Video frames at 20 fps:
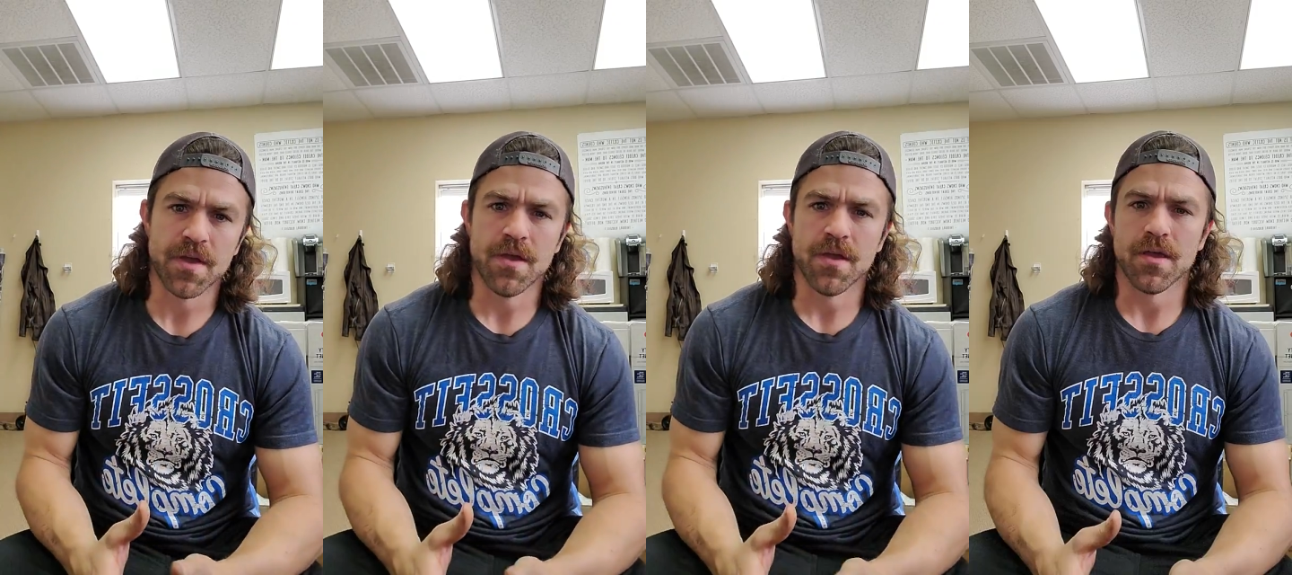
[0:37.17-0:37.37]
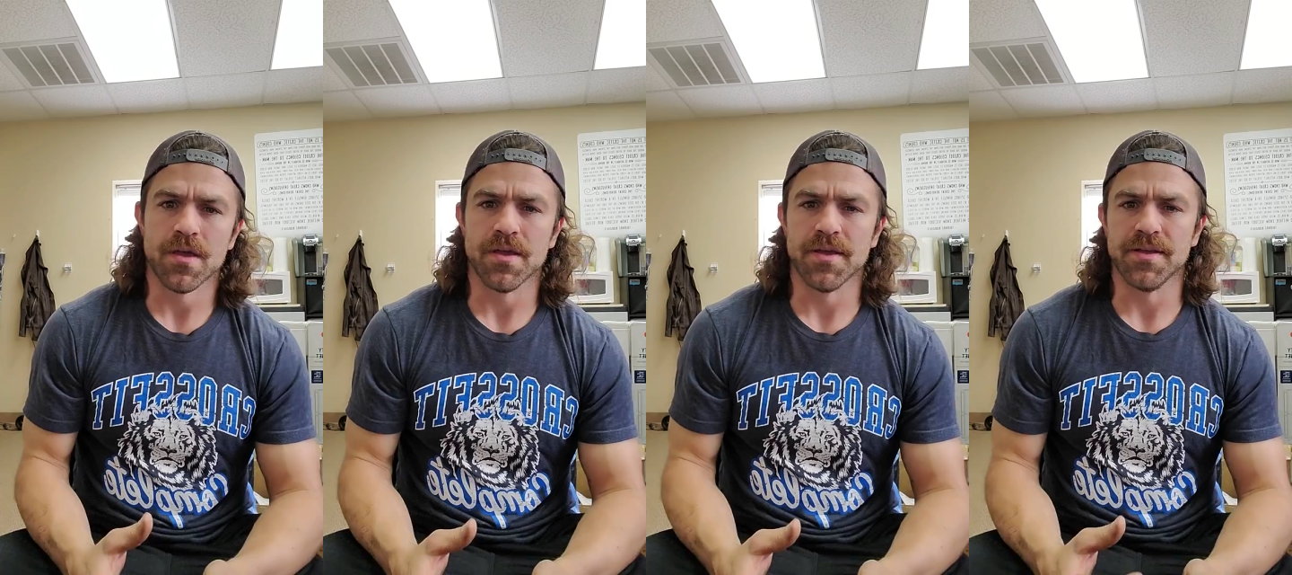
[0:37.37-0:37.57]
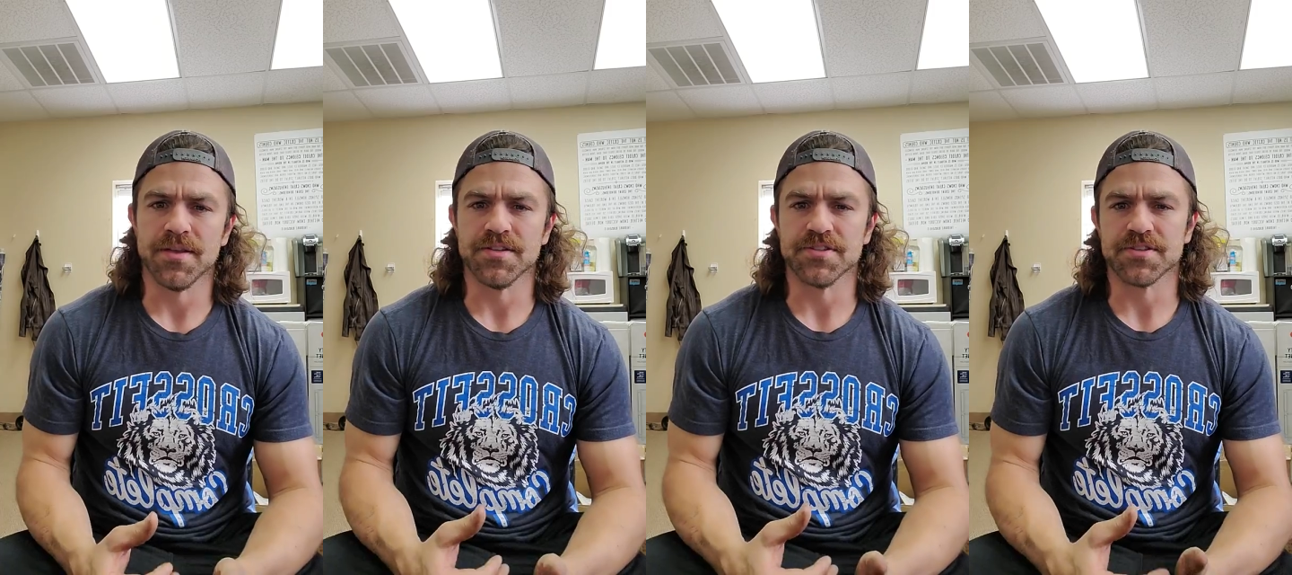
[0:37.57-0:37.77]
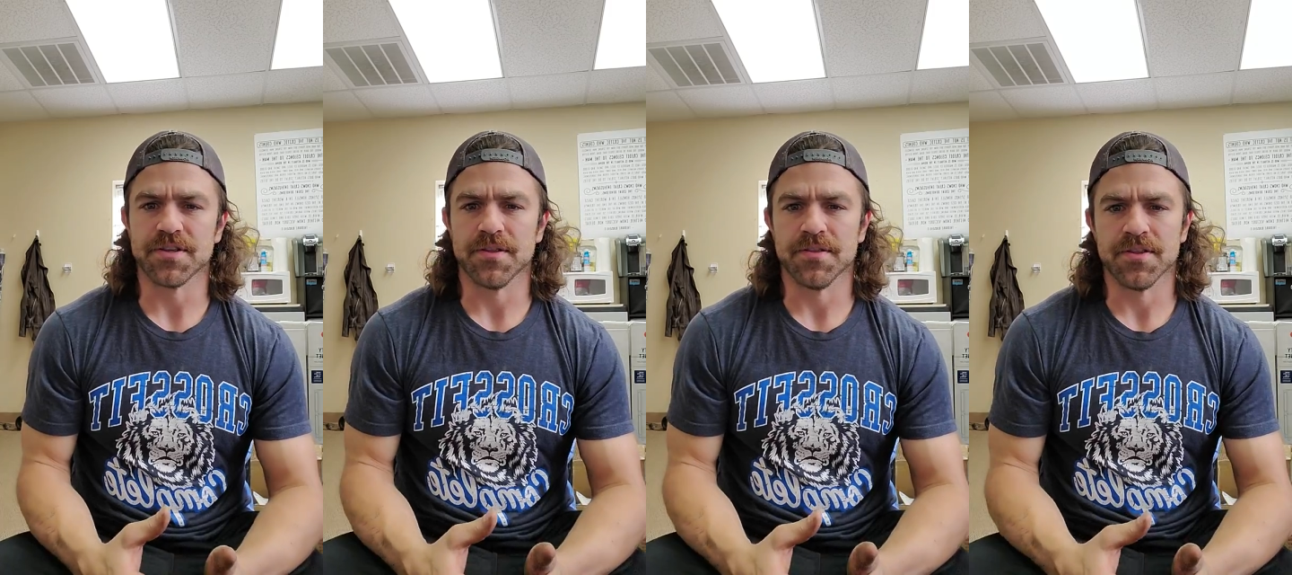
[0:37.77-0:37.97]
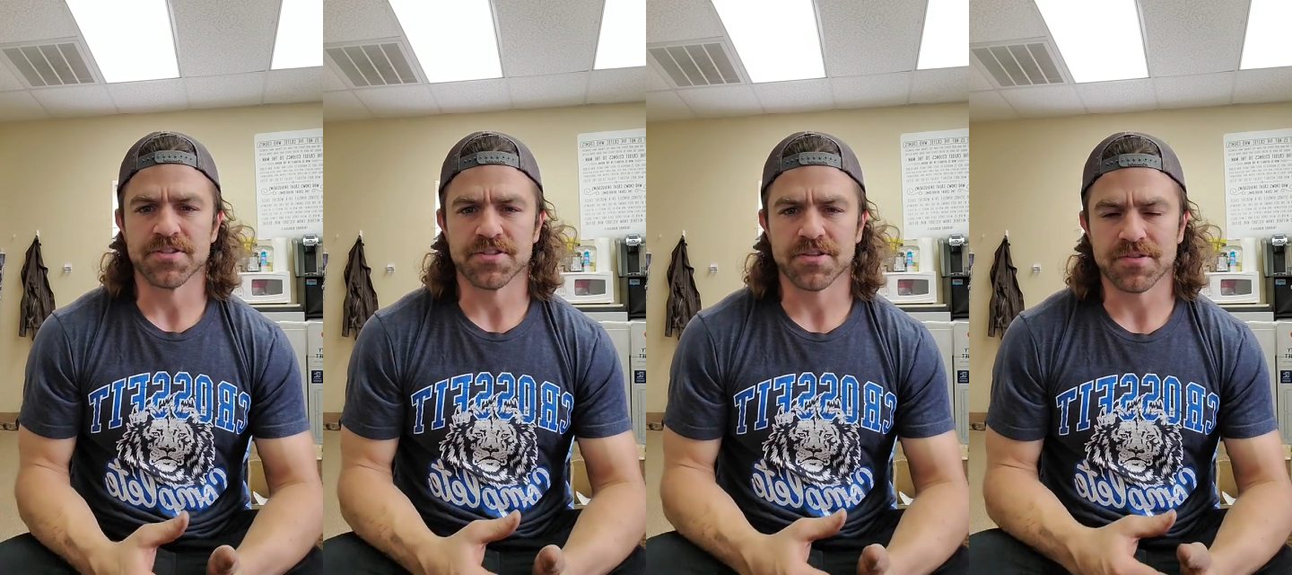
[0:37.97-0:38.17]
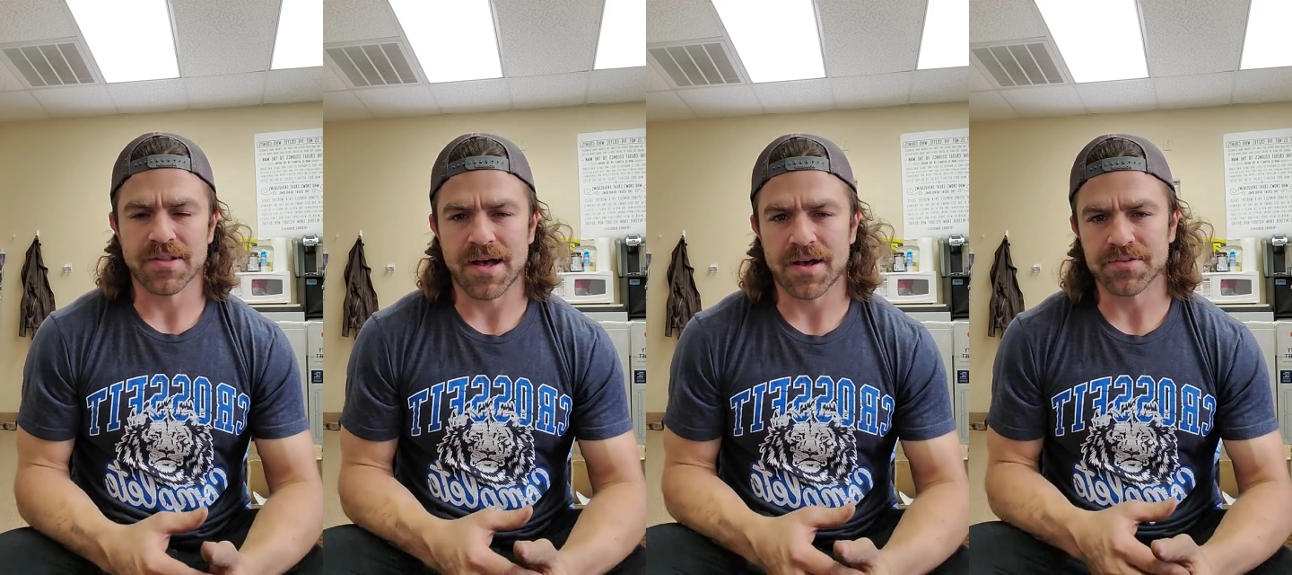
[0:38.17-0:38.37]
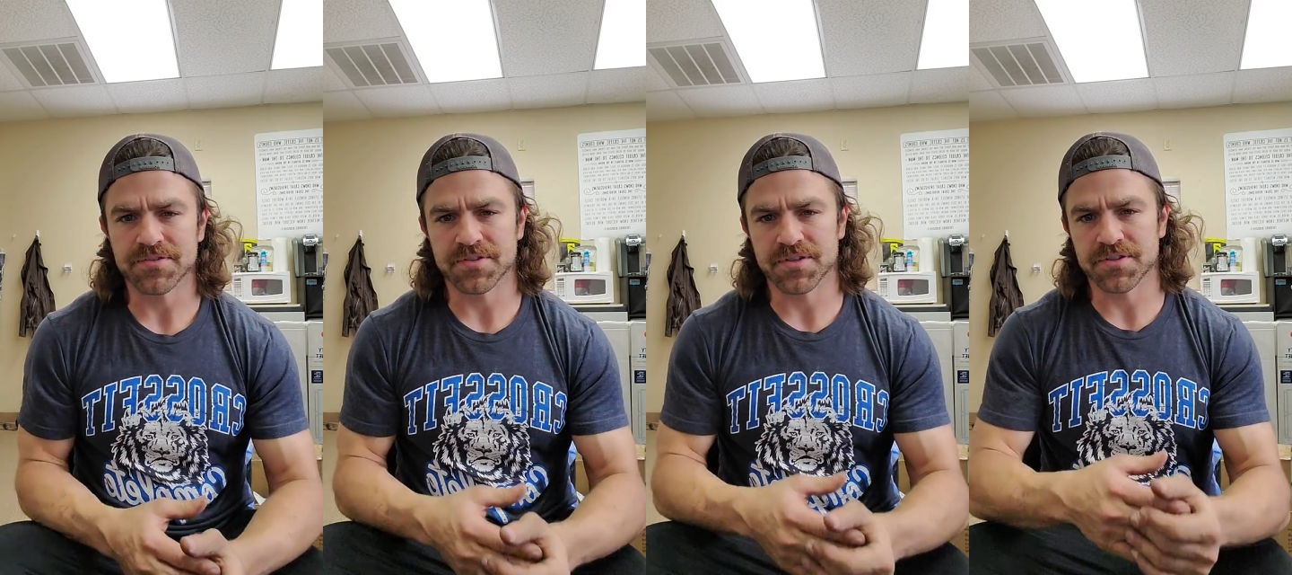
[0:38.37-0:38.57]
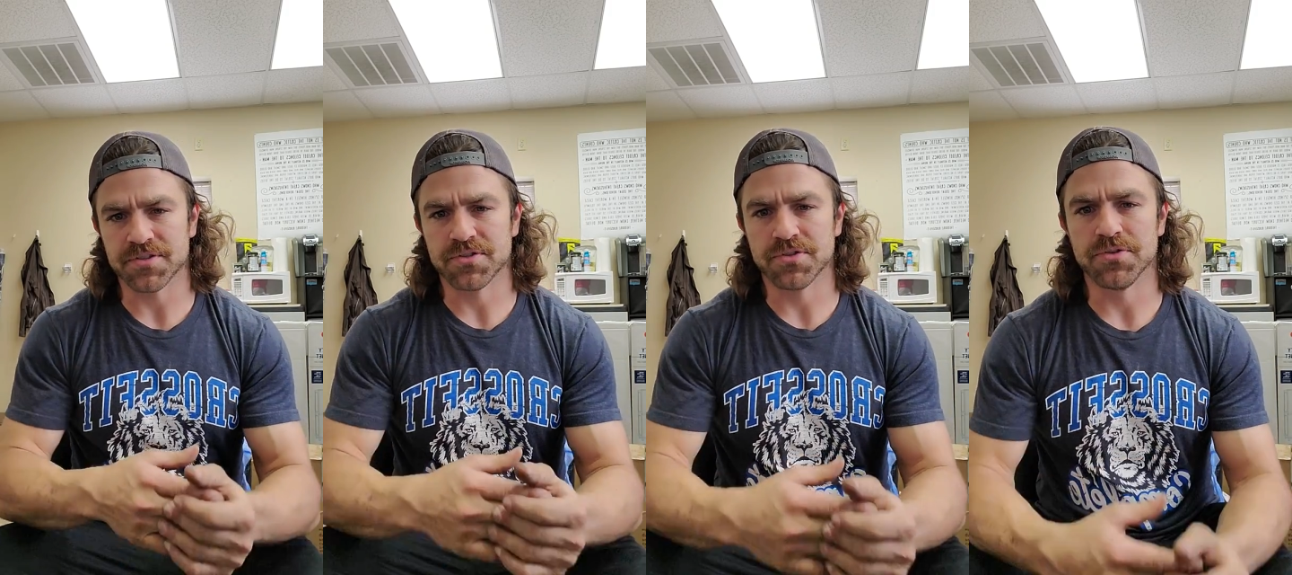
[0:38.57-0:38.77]
is this allows
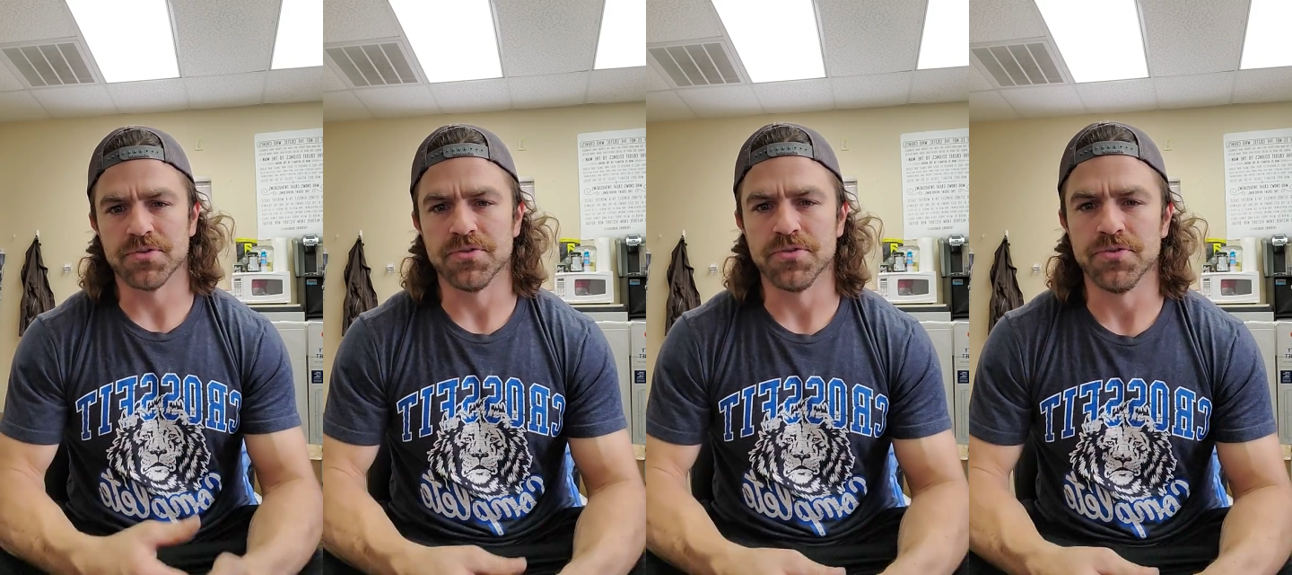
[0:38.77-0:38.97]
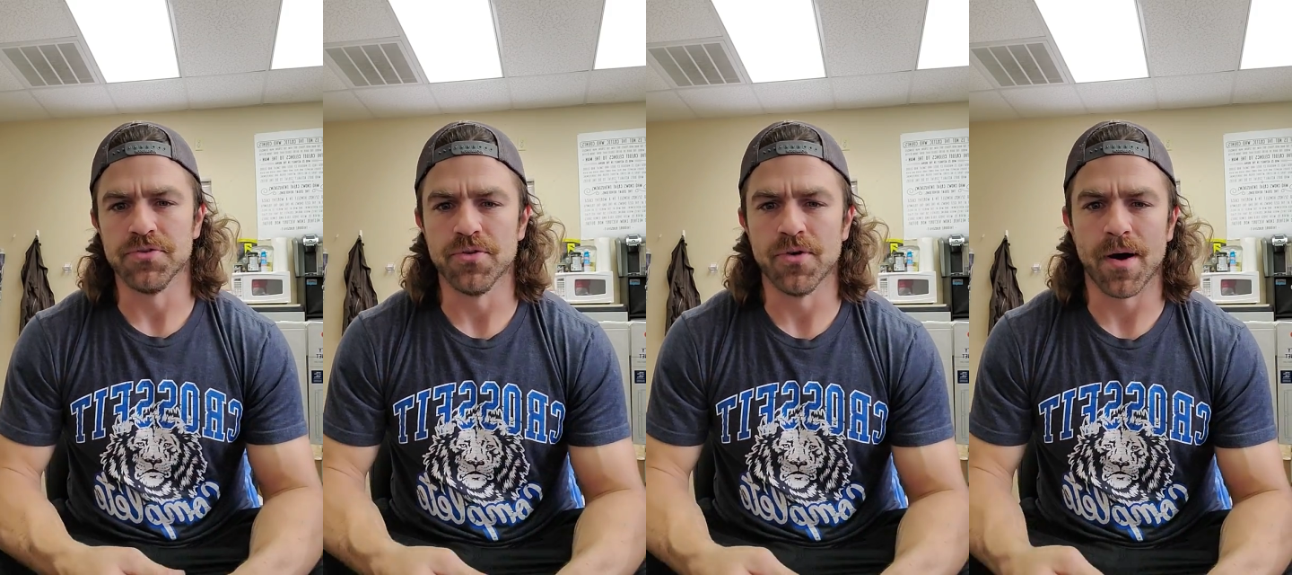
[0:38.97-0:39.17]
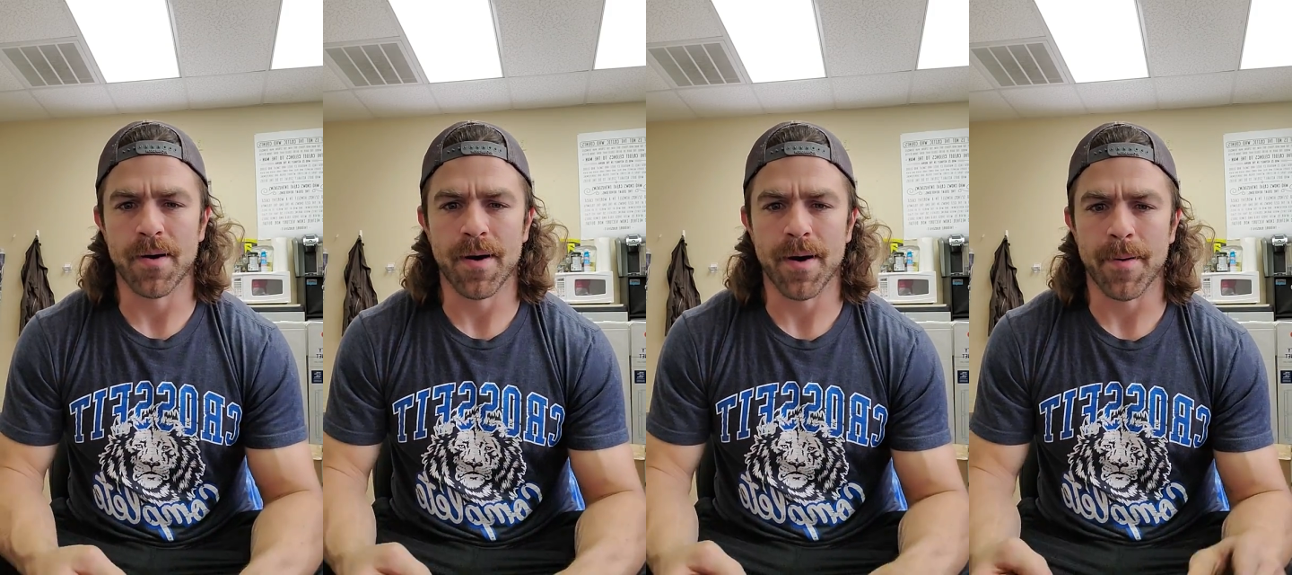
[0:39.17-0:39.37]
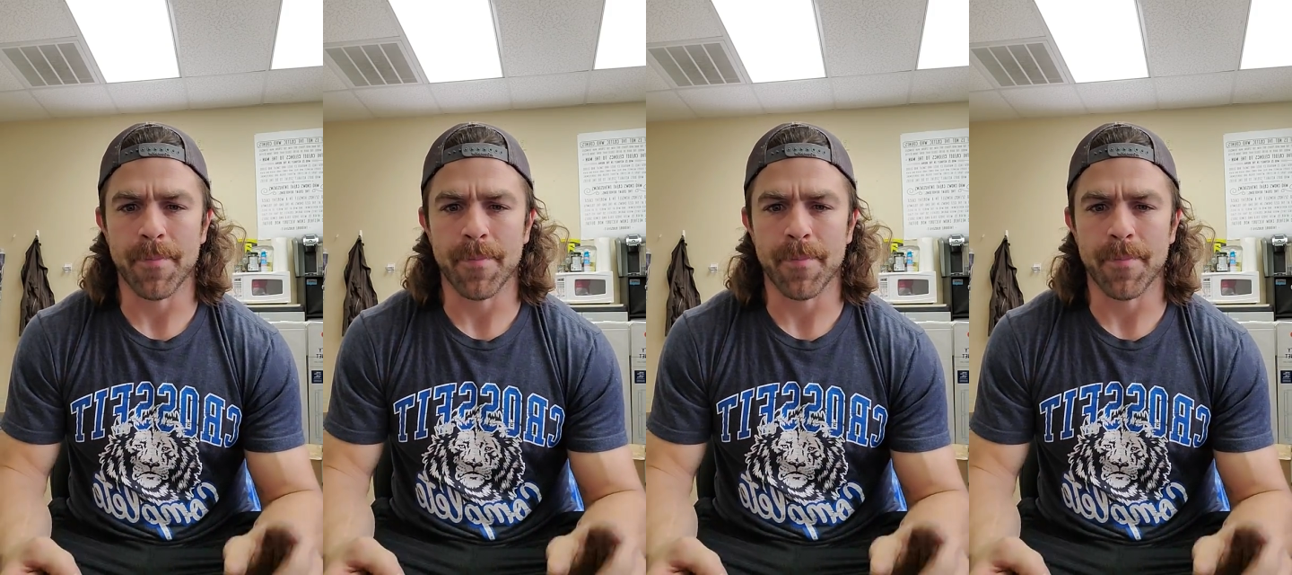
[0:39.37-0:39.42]
us to